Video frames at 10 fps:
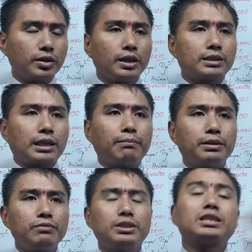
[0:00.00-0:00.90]

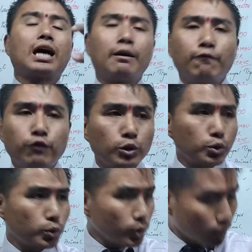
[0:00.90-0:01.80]
something which is harmful
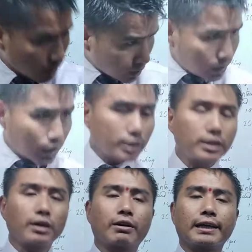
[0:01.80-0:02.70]
to the other
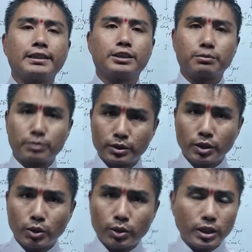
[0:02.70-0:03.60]
organisms,
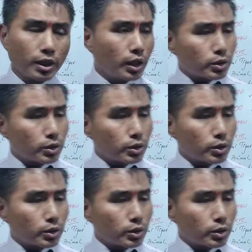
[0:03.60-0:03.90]
okay.